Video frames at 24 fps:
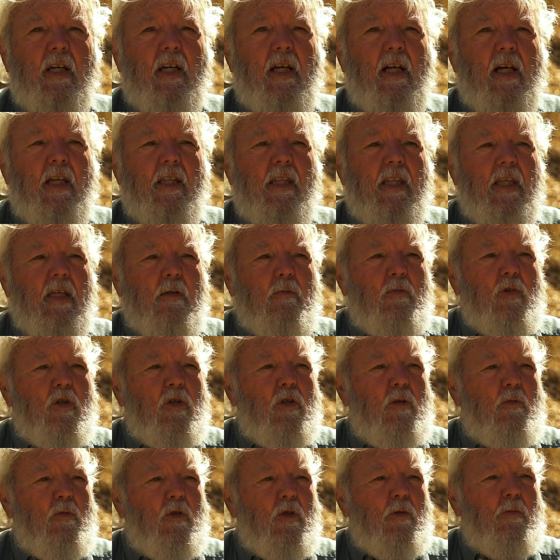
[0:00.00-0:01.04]
And I think
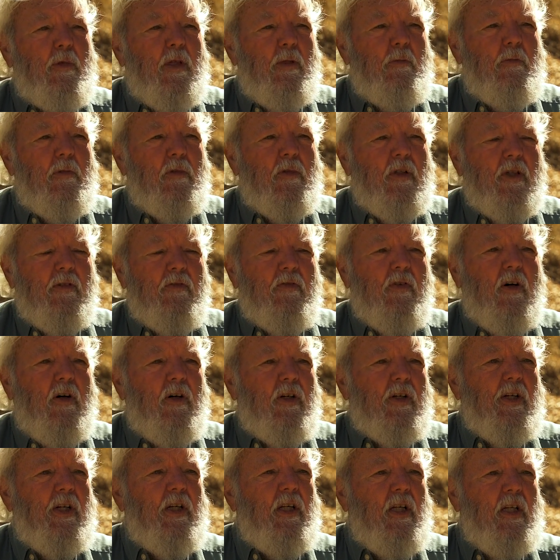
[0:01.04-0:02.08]
more and more people have
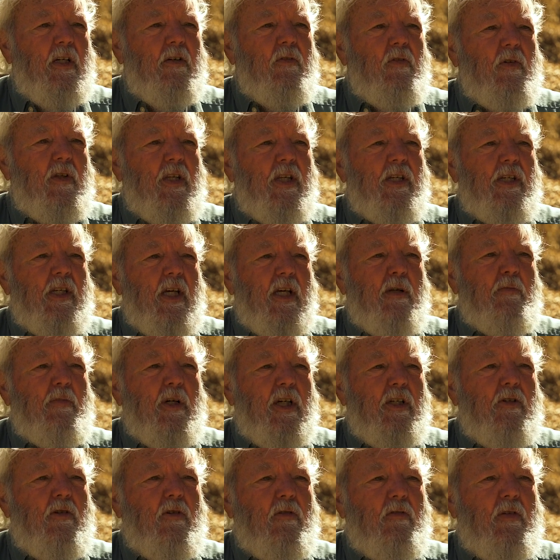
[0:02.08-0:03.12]
fallen in love with the San
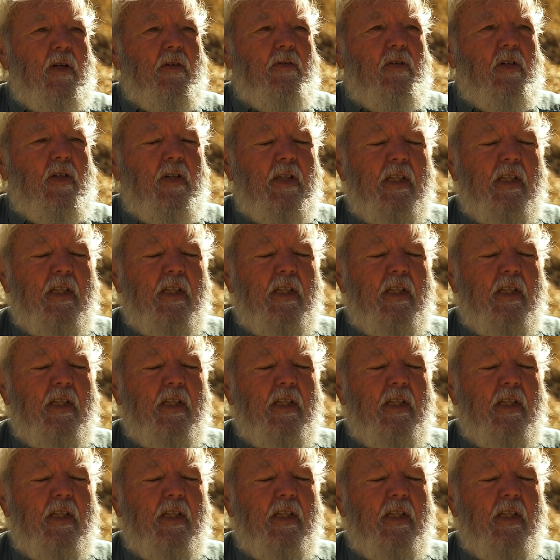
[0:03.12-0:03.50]
Pedro River.